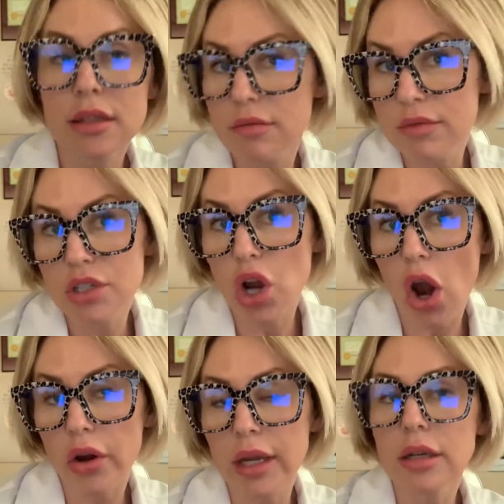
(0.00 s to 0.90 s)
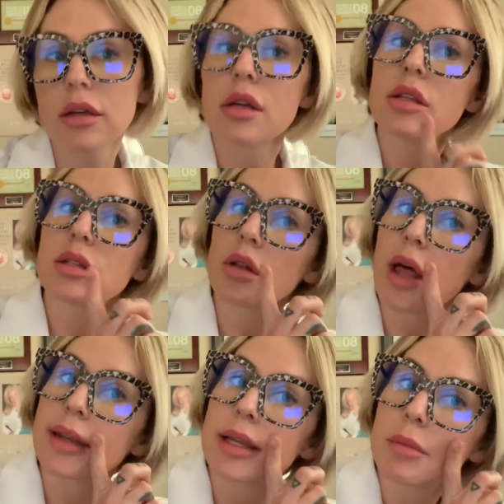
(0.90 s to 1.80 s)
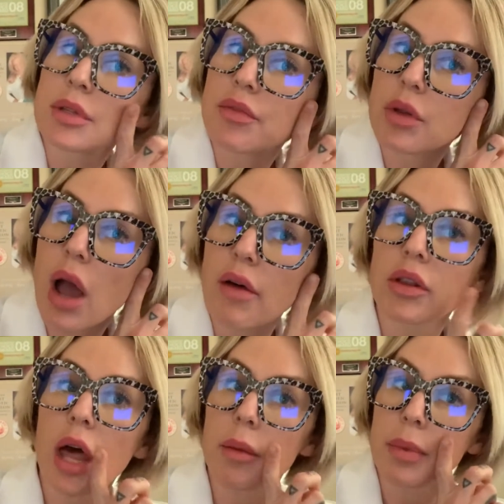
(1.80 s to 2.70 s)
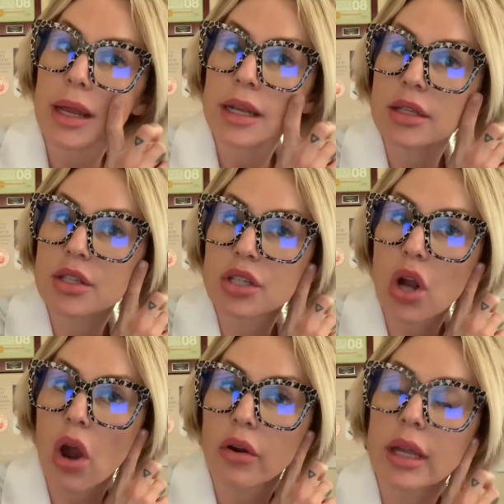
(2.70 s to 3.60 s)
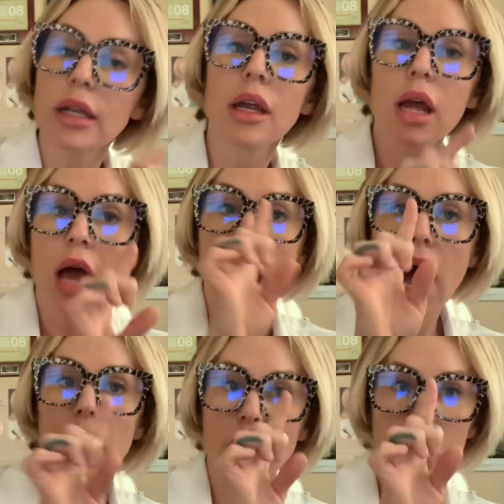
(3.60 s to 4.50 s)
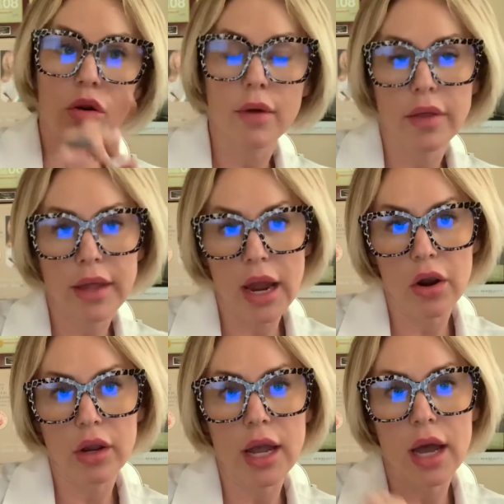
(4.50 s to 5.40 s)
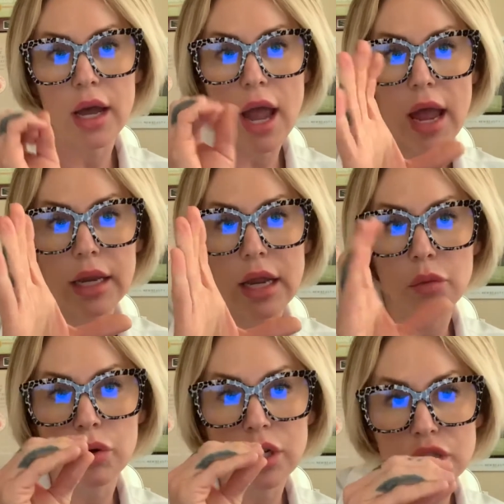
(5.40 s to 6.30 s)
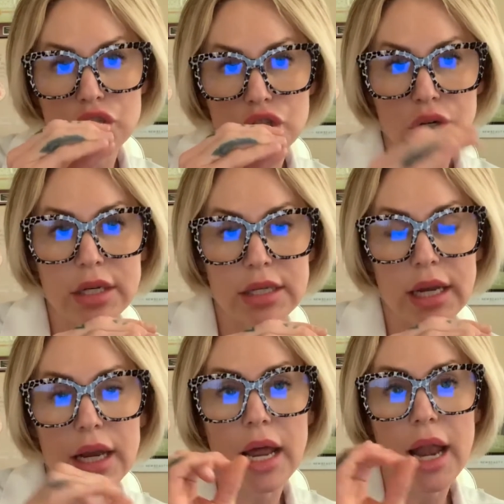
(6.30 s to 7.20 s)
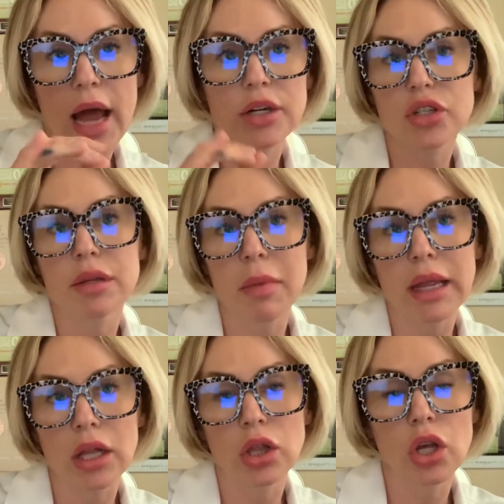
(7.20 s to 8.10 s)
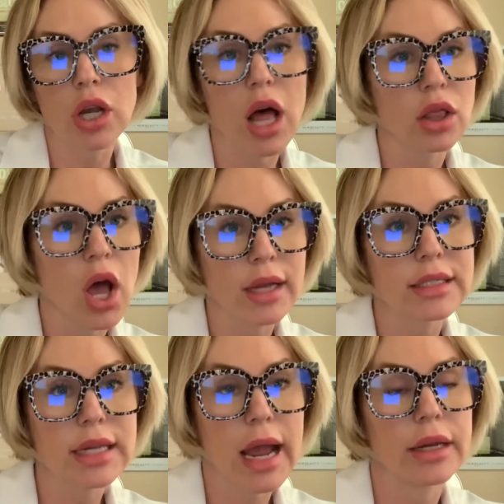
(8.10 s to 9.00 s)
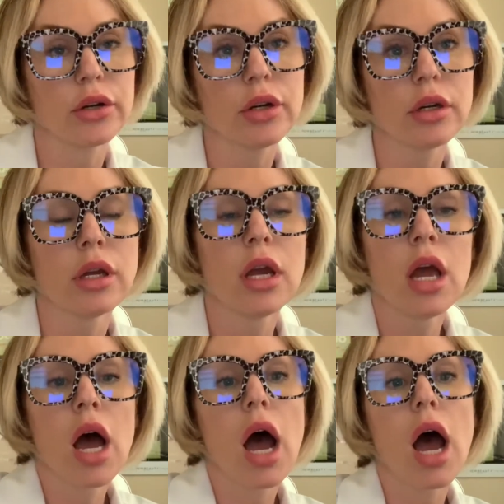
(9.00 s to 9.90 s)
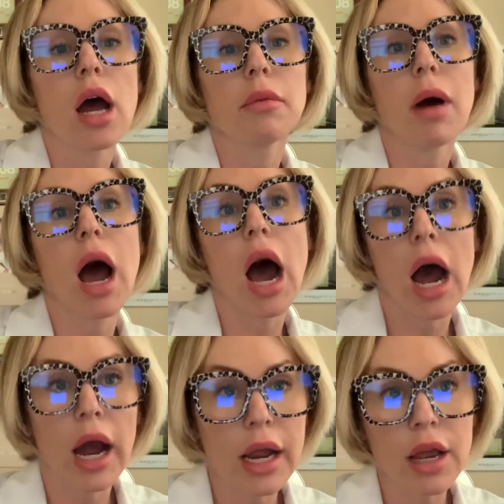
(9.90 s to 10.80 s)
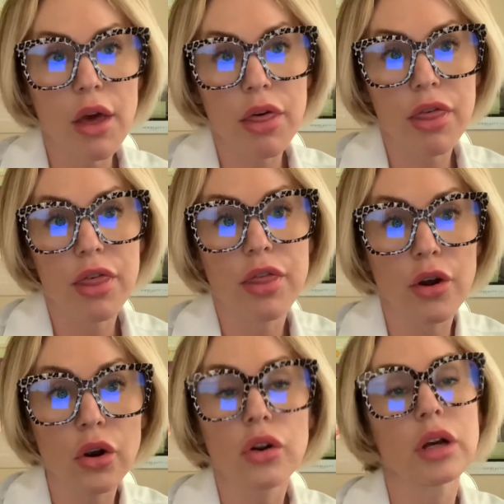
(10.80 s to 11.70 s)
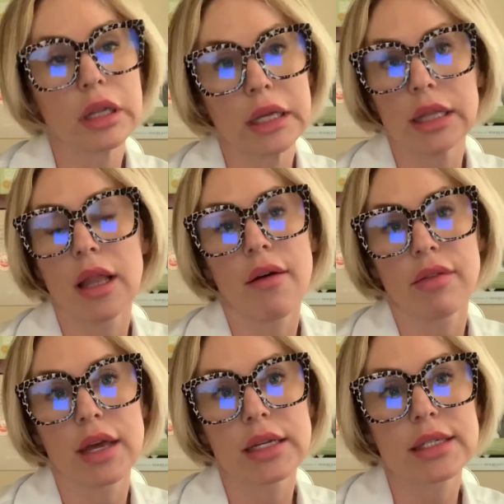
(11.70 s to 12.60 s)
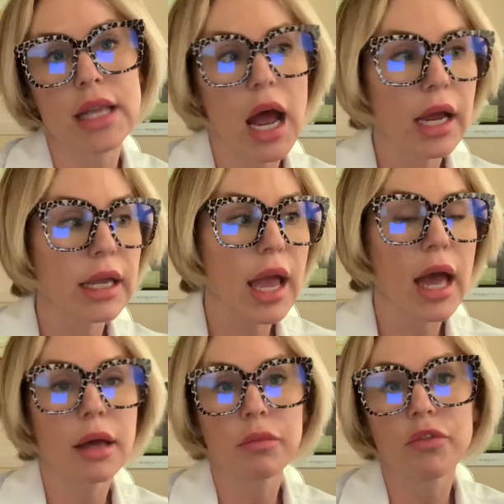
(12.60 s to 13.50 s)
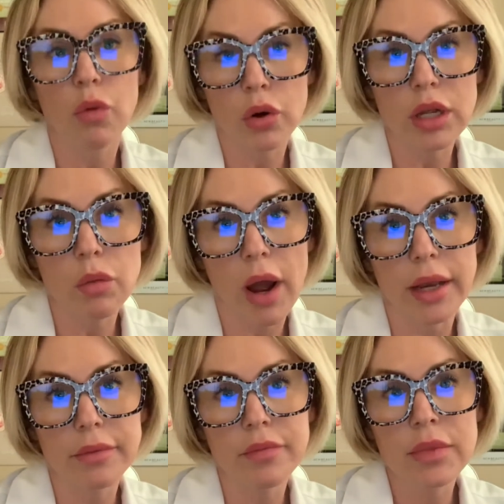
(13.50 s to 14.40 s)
scarring. So a lot of times if you have a lot of pitted scarring, I'll go around the area and it will constrict it and actually make it look a lot tighter. I thoroughly love this. I am 41,